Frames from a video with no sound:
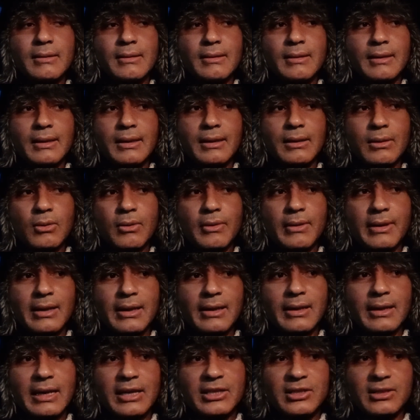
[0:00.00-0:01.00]
Lothian
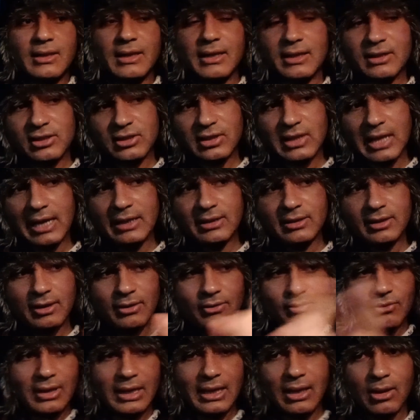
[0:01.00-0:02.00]
Crescent, extended it
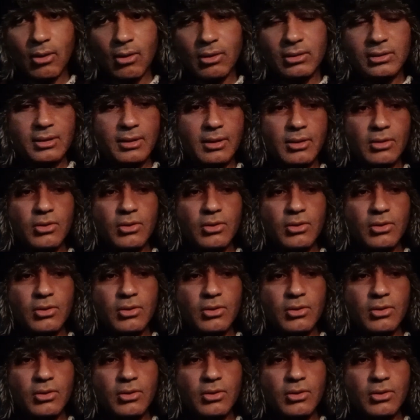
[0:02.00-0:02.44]
right along to the